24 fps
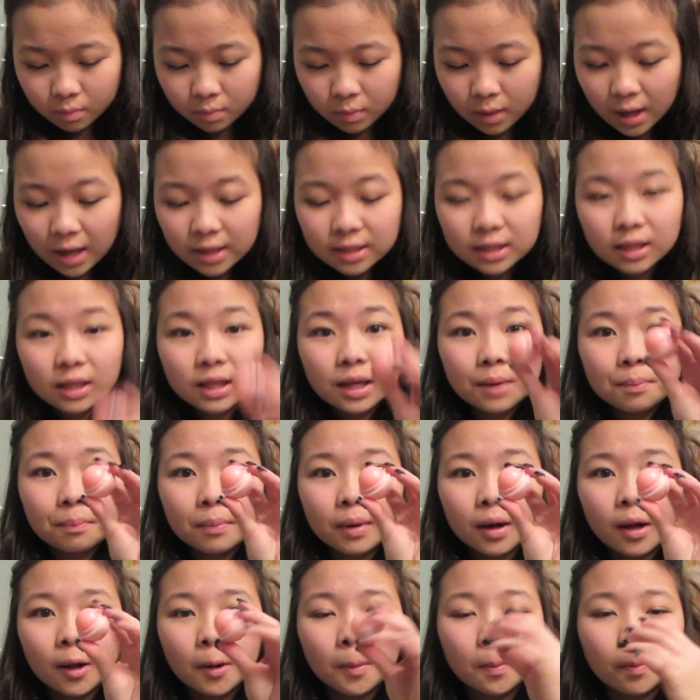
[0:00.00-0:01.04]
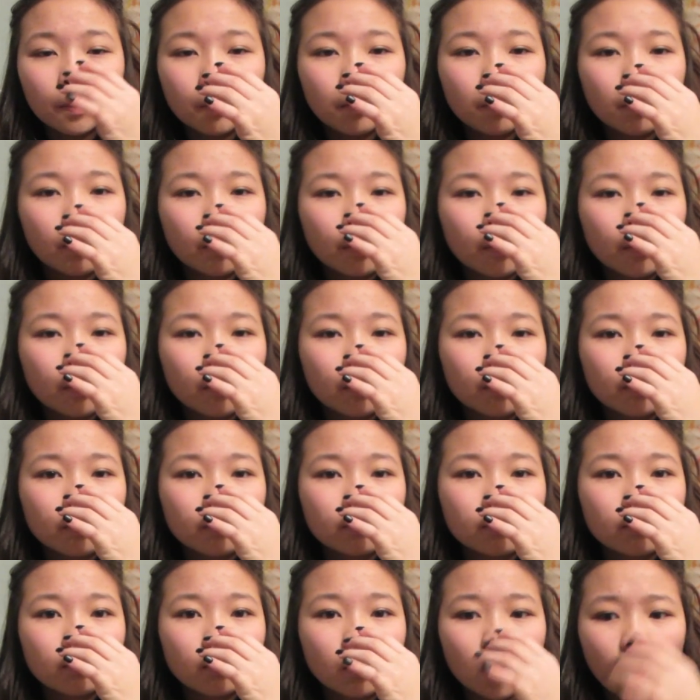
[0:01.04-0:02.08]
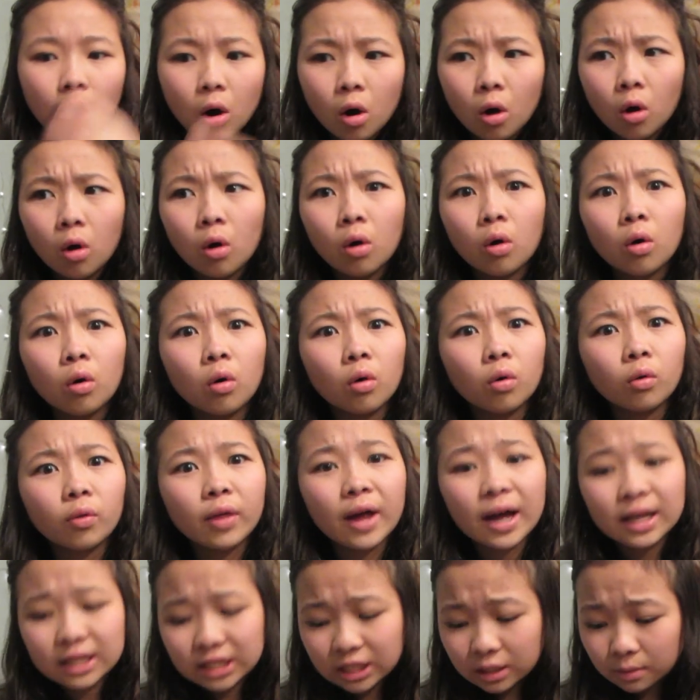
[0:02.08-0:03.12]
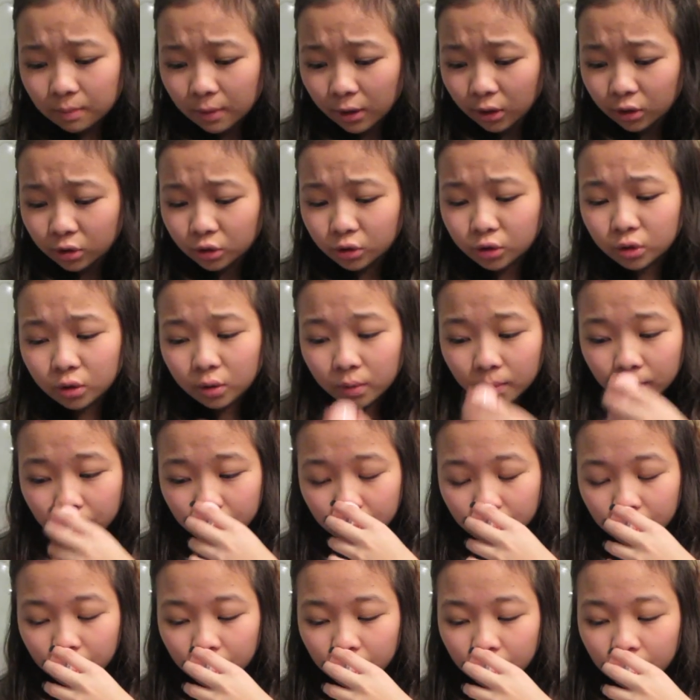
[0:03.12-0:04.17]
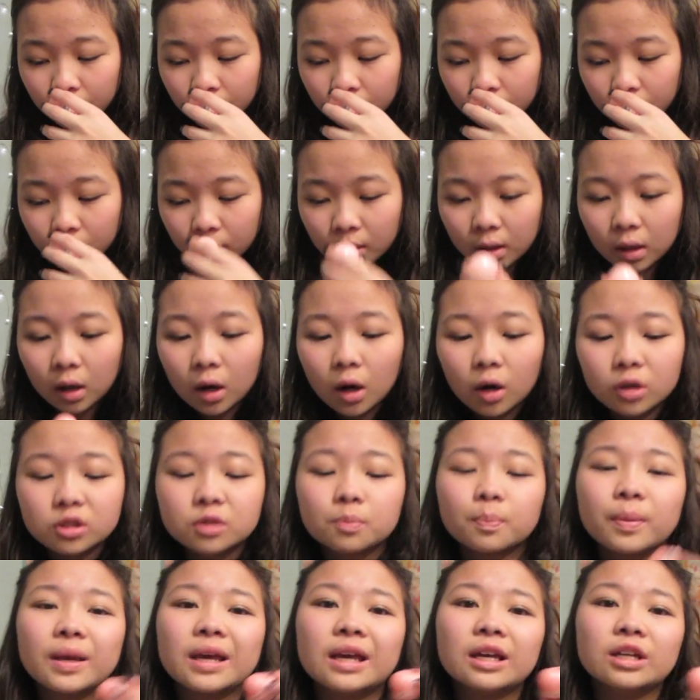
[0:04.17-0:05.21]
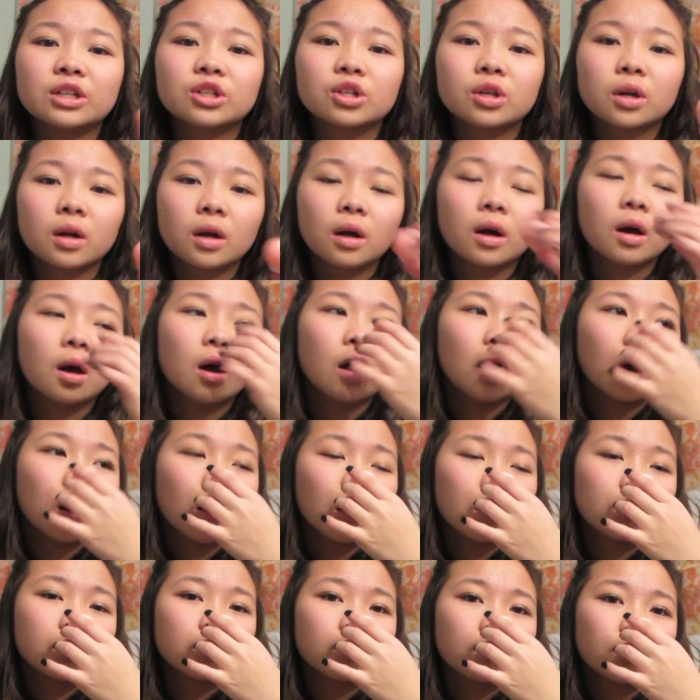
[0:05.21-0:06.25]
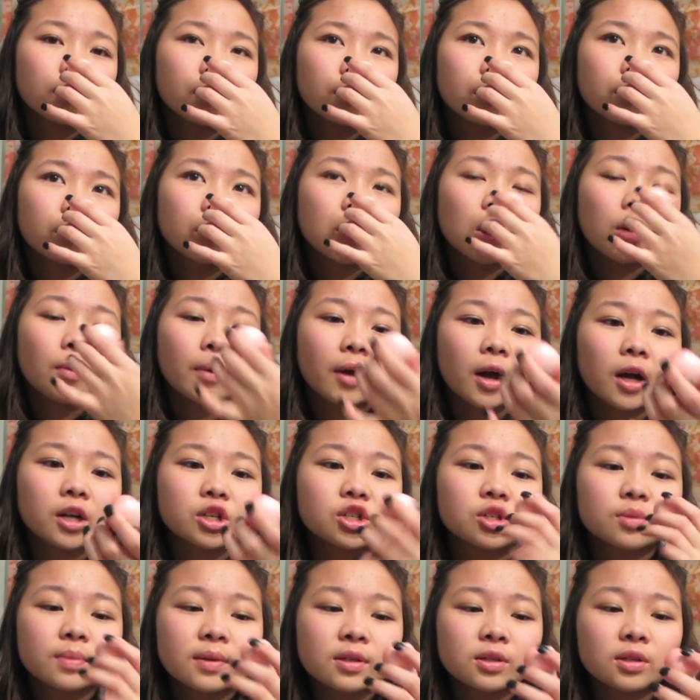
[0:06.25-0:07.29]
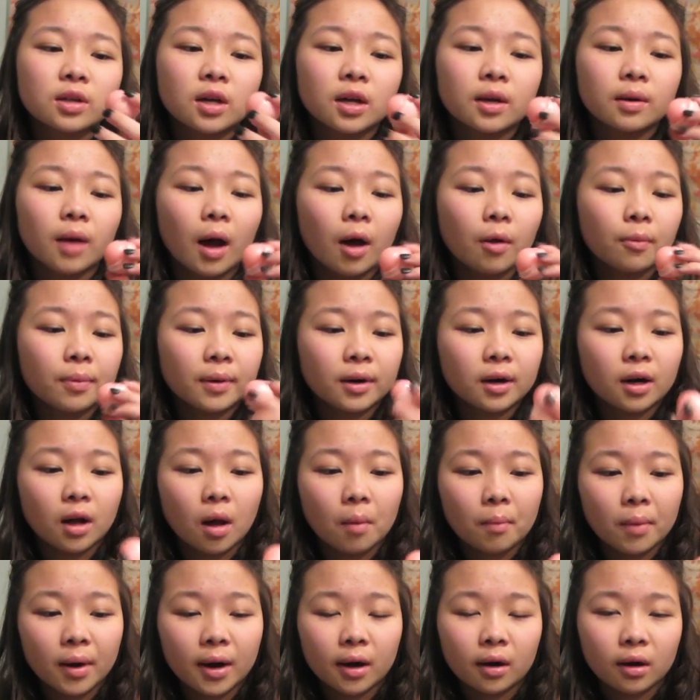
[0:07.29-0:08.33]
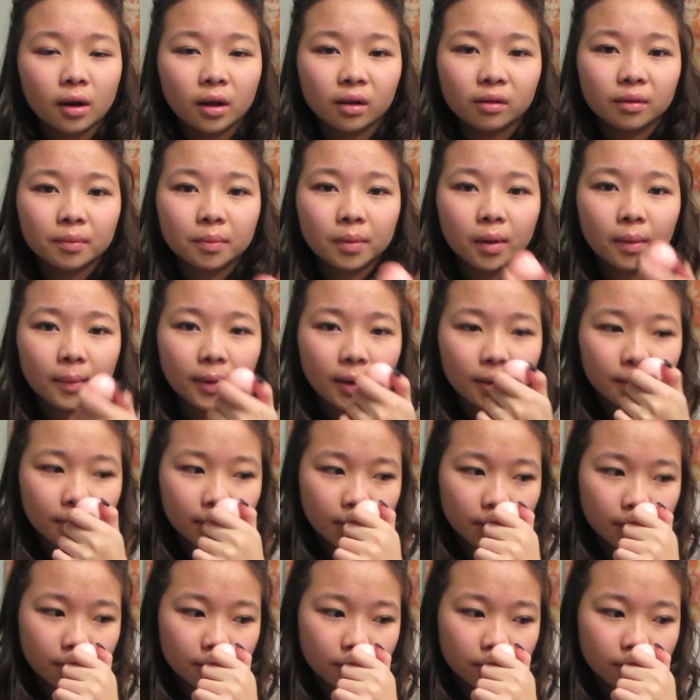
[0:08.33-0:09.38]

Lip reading: Yeah, it's a lip balm. Oh, that smells. Oh, it's peach. Oh my gosh, it smells good. I would put it on, but I already have a lip balm on, but